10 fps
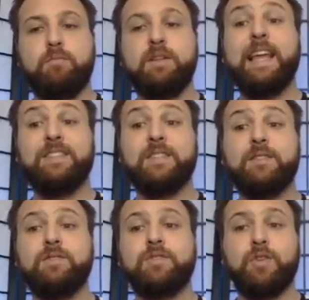
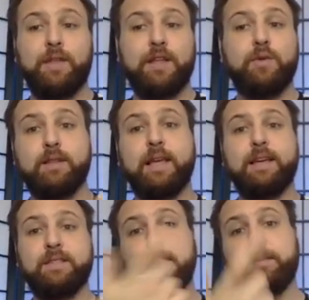laces so that you can lace
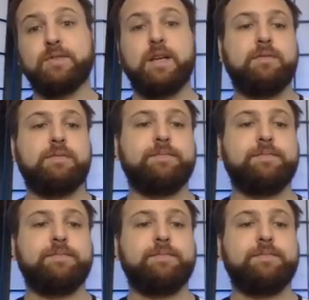them up yourself.